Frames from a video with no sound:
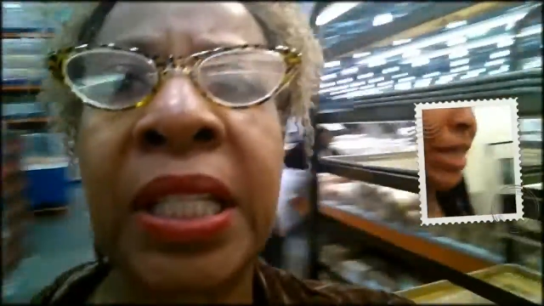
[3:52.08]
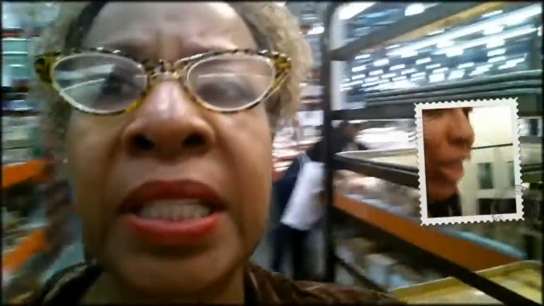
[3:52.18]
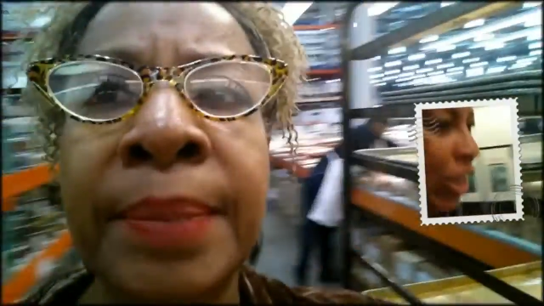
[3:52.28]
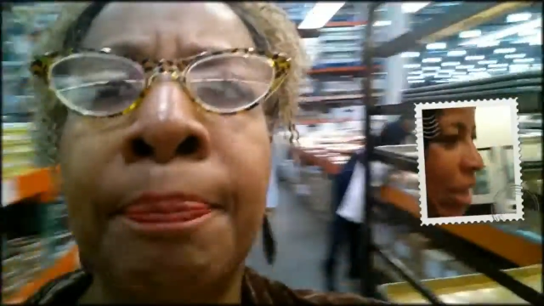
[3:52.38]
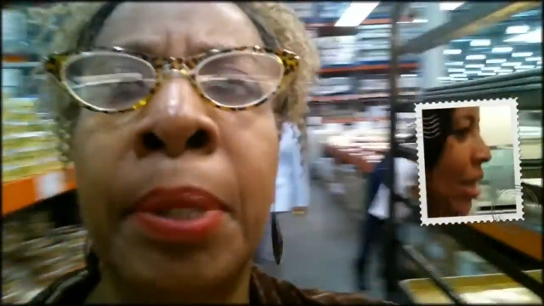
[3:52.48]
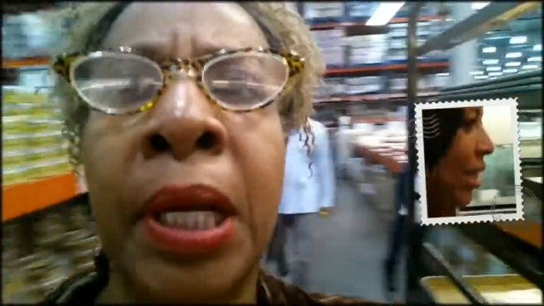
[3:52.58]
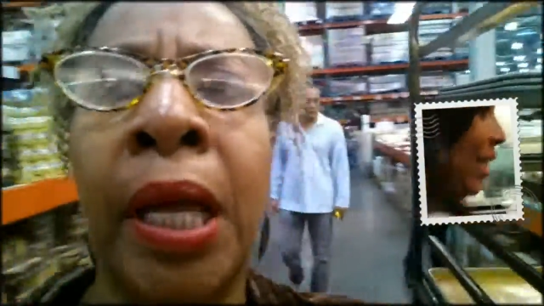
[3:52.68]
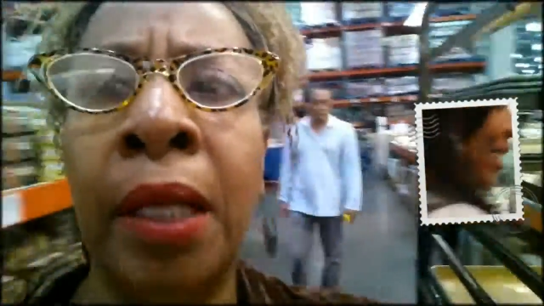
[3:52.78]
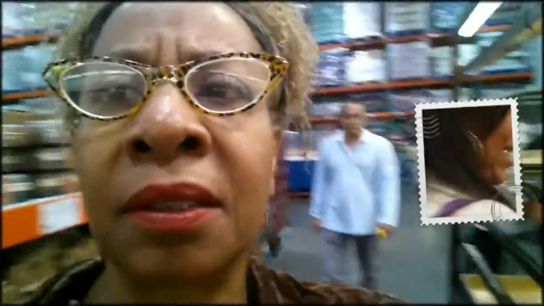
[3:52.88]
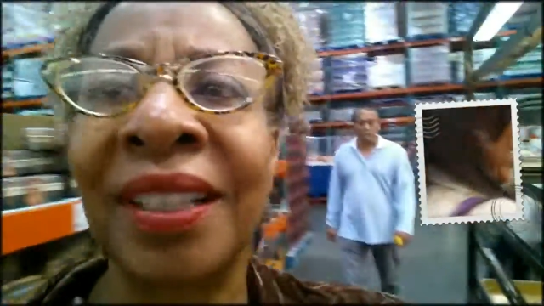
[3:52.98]
beat his
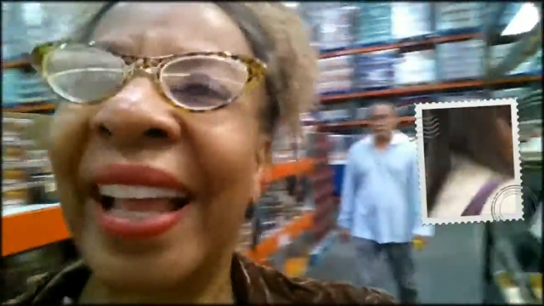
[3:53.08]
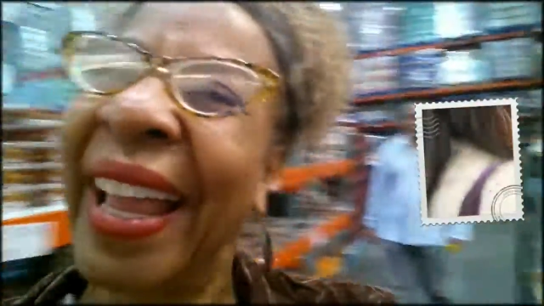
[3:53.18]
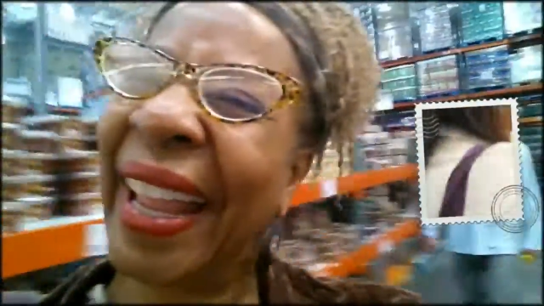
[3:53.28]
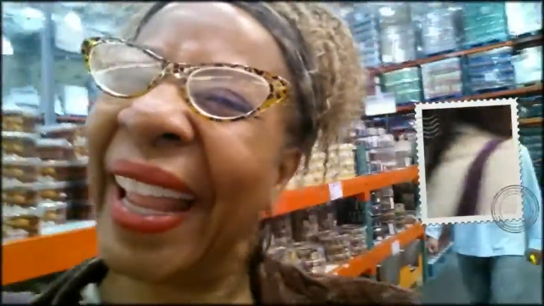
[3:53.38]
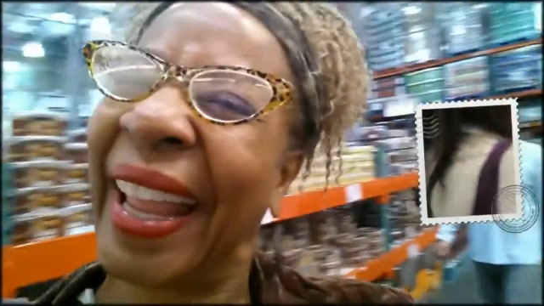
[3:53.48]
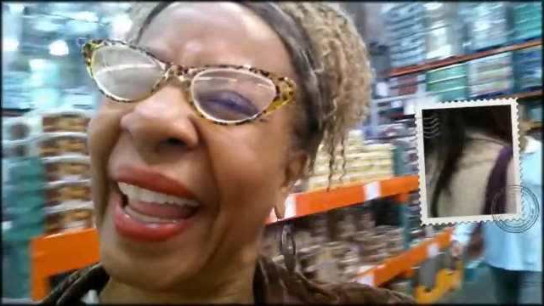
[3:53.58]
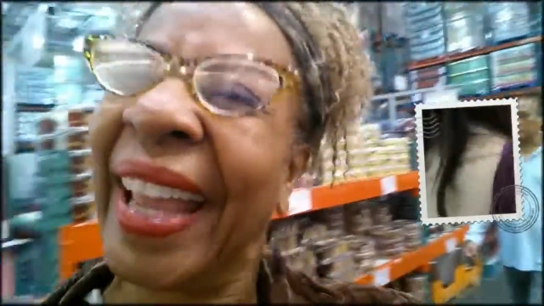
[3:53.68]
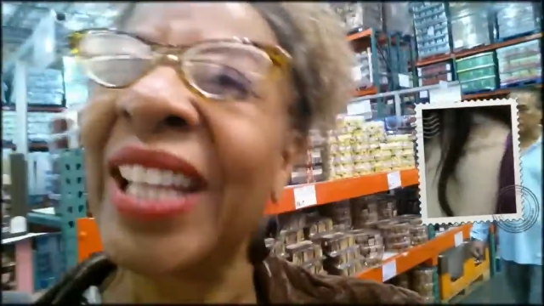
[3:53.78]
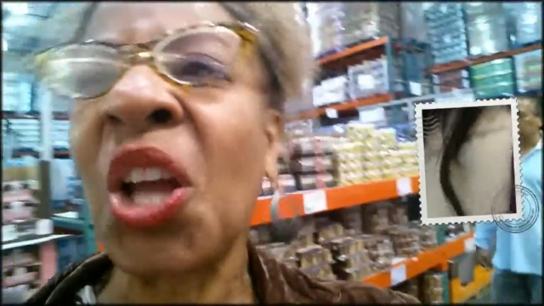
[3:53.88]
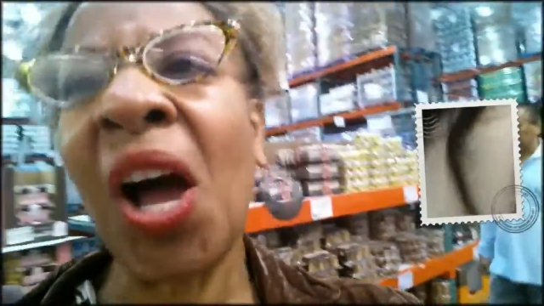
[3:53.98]
butt.
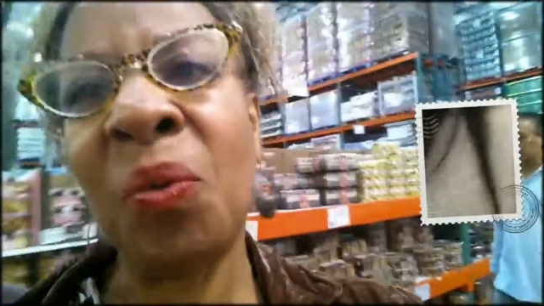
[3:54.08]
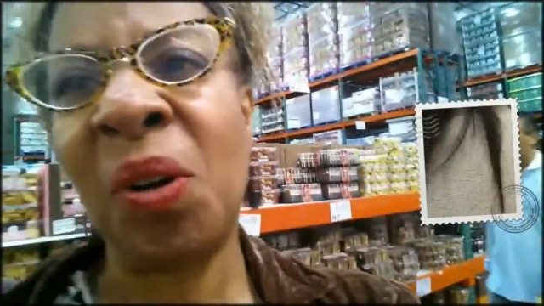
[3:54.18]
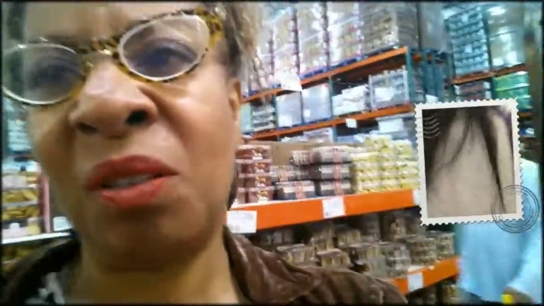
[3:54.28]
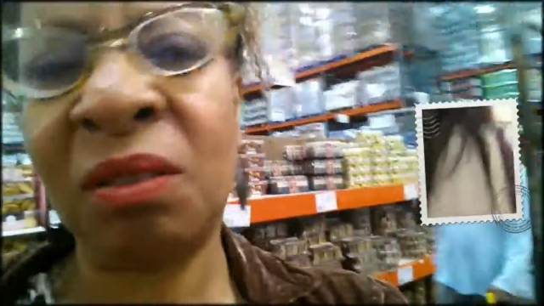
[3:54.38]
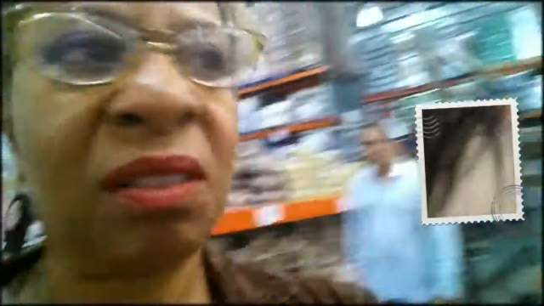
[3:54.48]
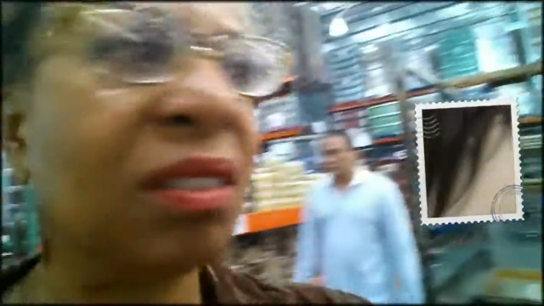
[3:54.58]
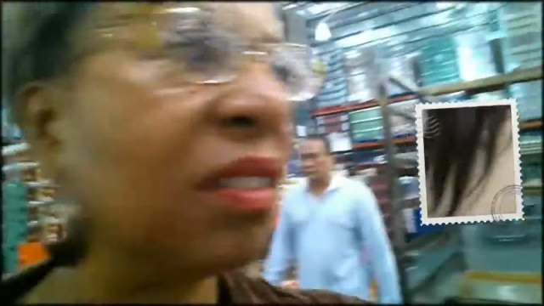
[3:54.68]
No, I won't.